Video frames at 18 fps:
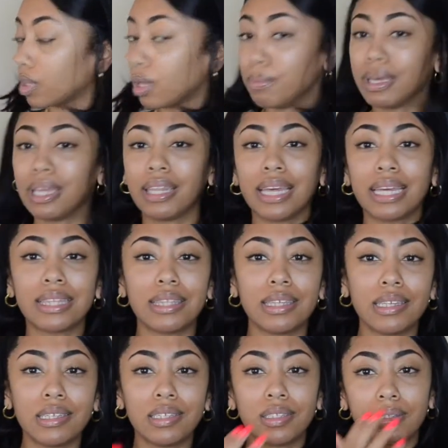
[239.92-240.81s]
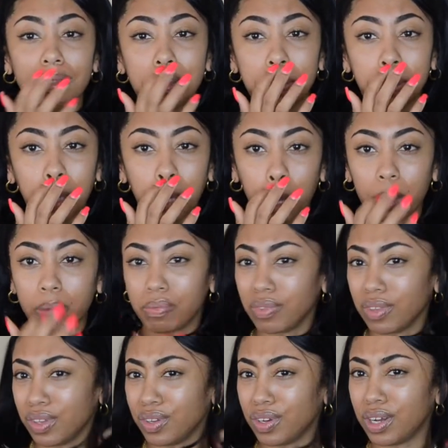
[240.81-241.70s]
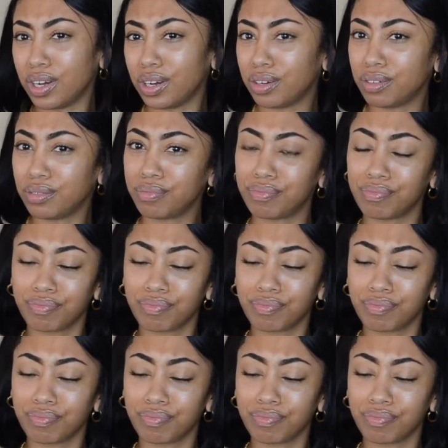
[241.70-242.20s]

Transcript: I mean, like this, you know,